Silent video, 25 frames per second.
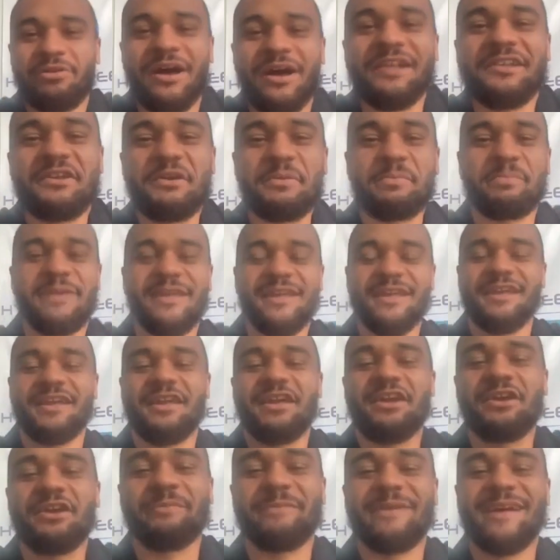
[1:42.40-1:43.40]
Pleasure
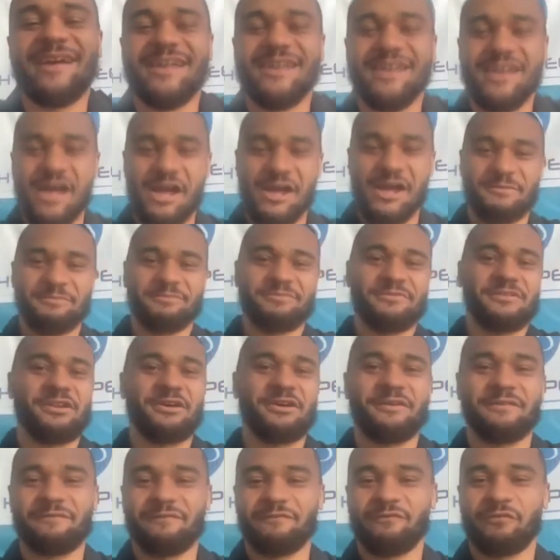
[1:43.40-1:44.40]
being here, man. Um, you
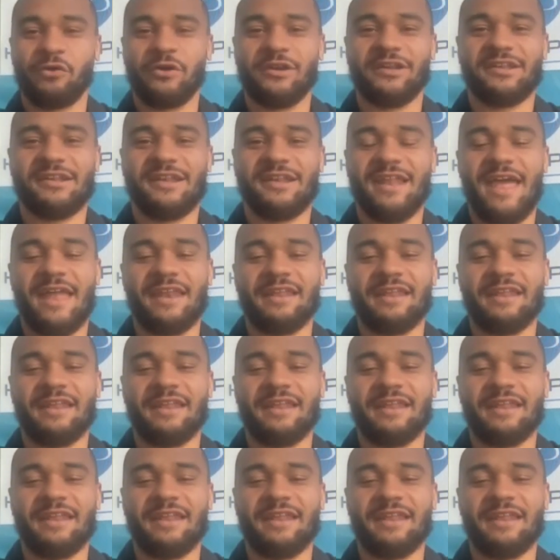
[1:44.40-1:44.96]
know, fortunate